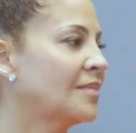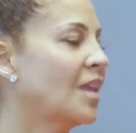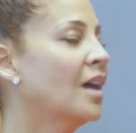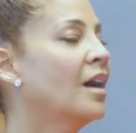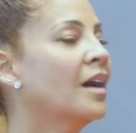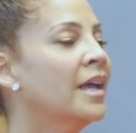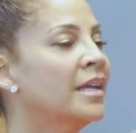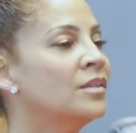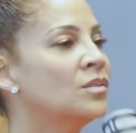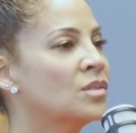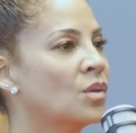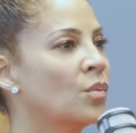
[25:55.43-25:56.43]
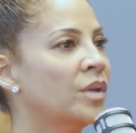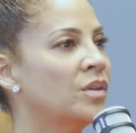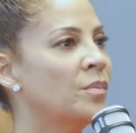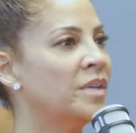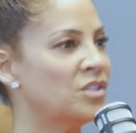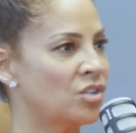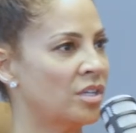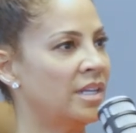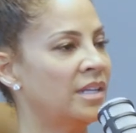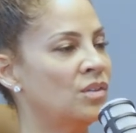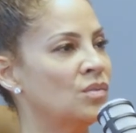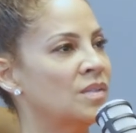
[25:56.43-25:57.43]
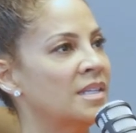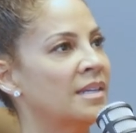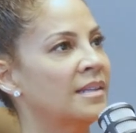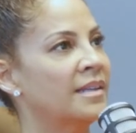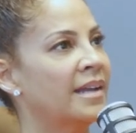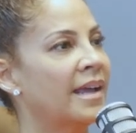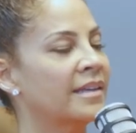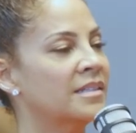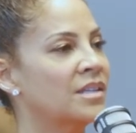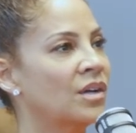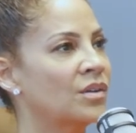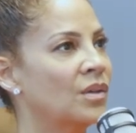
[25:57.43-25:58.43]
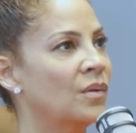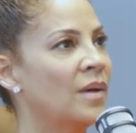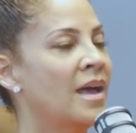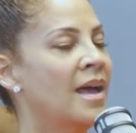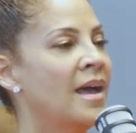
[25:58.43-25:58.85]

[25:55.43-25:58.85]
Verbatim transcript: Yeah. And so when you mention in New Zealand, I can tell you